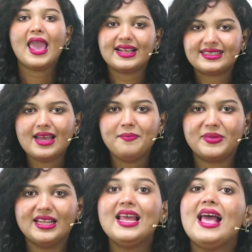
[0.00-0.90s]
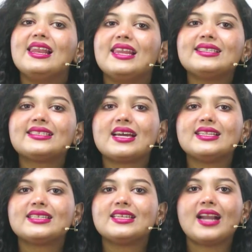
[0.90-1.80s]
Example: let's
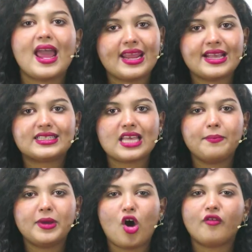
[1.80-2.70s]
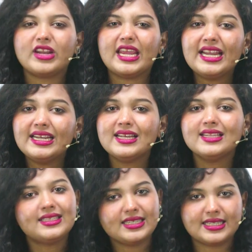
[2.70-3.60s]
consider an example of an Indian
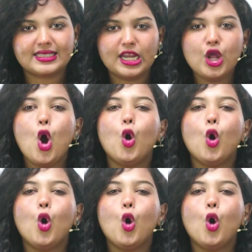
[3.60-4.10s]
citizen